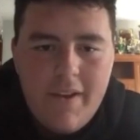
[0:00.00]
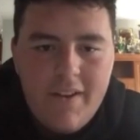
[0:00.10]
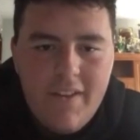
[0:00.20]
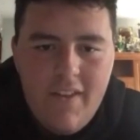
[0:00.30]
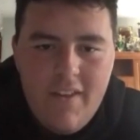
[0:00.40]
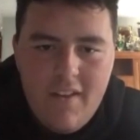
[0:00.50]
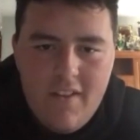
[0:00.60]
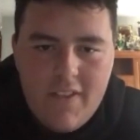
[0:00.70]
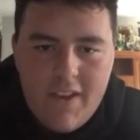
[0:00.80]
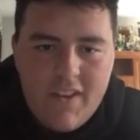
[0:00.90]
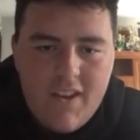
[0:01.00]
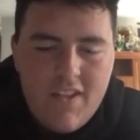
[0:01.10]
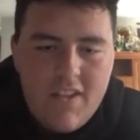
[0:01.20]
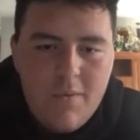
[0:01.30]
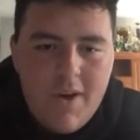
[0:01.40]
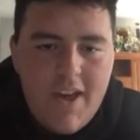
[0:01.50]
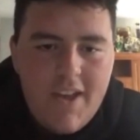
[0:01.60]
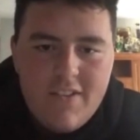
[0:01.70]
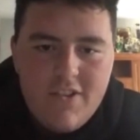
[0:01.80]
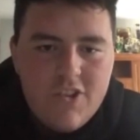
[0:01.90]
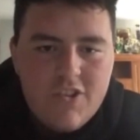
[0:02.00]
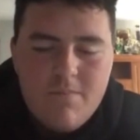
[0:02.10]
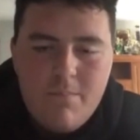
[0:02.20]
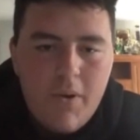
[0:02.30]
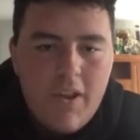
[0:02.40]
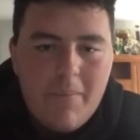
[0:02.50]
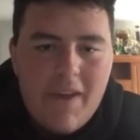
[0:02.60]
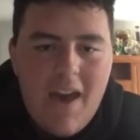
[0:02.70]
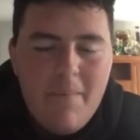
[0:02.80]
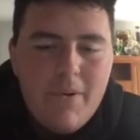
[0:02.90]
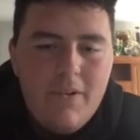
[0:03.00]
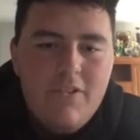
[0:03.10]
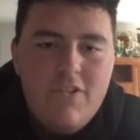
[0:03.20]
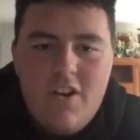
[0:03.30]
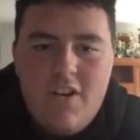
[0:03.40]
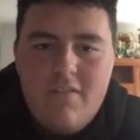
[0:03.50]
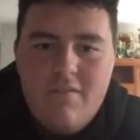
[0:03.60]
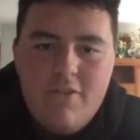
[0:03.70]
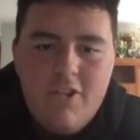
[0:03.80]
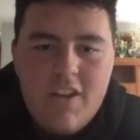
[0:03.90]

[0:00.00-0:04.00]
It's like an easy way to just build up capital and start really